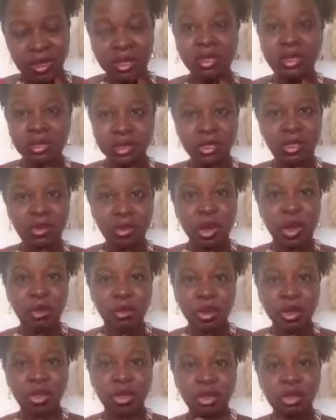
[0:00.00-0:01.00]
And this is the part
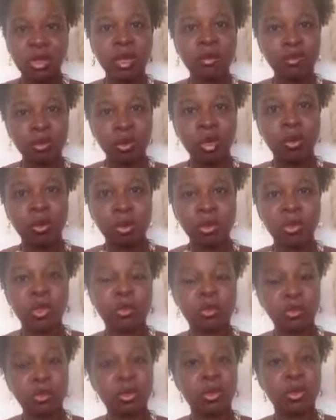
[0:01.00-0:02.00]
where you never know where
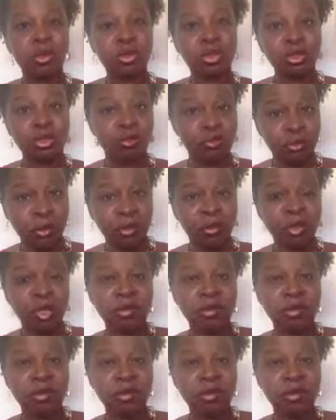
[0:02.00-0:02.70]
people know you from,